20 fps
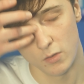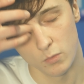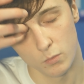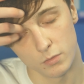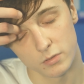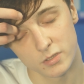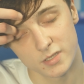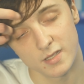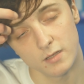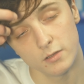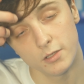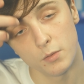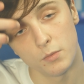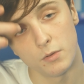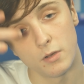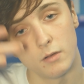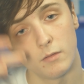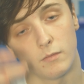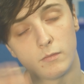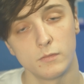we
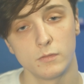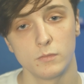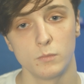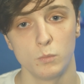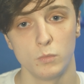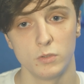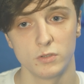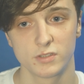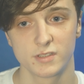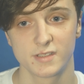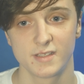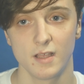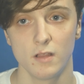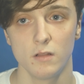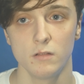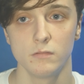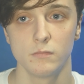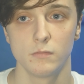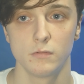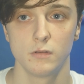were
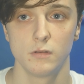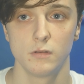still